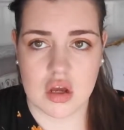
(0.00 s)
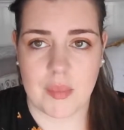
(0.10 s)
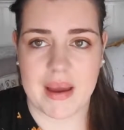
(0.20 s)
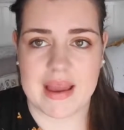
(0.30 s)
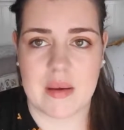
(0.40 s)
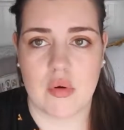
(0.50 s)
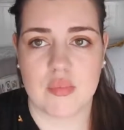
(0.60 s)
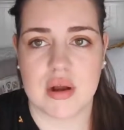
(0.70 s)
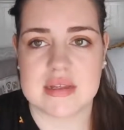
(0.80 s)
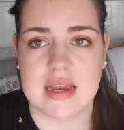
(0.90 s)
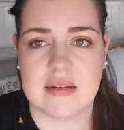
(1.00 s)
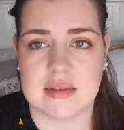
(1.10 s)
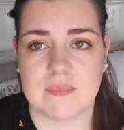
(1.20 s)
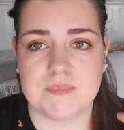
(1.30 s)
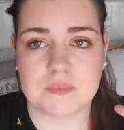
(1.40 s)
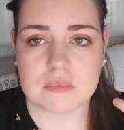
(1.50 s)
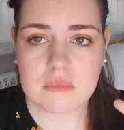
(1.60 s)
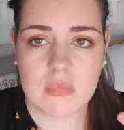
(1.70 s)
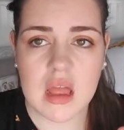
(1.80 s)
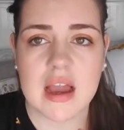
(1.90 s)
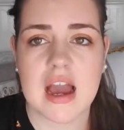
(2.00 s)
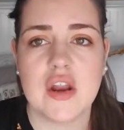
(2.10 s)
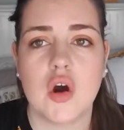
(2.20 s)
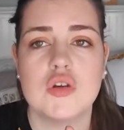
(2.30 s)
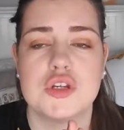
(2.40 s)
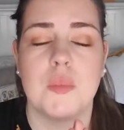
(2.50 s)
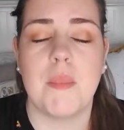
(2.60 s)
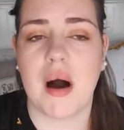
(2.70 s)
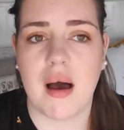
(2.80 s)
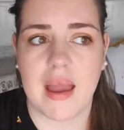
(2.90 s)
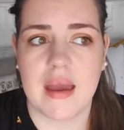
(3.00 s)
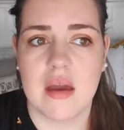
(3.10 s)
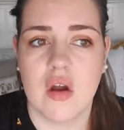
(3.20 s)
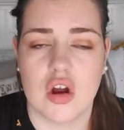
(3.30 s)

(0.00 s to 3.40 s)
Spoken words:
go back and get more imPRESS nails. Like I know to buy